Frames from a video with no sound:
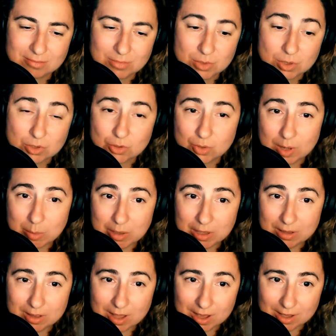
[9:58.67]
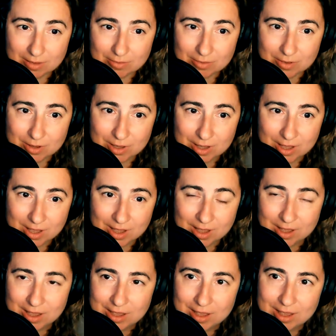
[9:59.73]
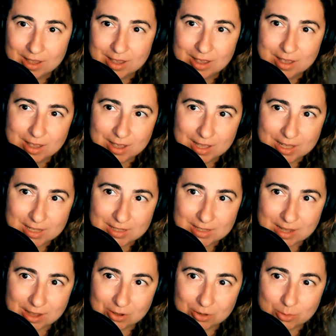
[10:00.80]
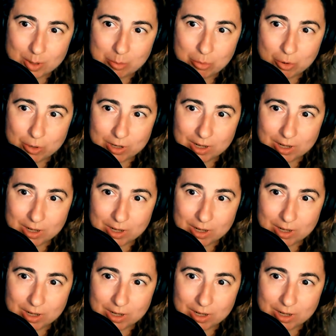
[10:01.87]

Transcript: streaming live, and I could report